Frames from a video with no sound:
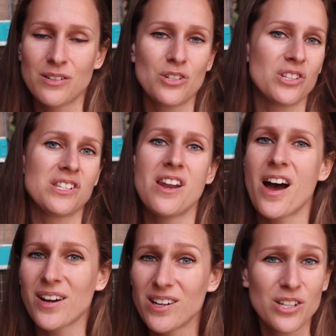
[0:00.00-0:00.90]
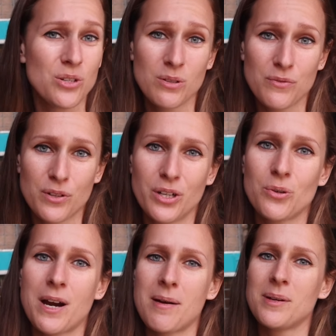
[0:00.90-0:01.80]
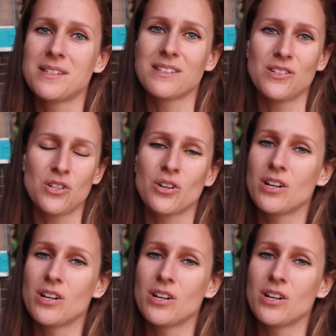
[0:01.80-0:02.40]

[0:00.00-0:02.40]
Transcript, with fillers: They're just not gonna do it for your rabbits and you're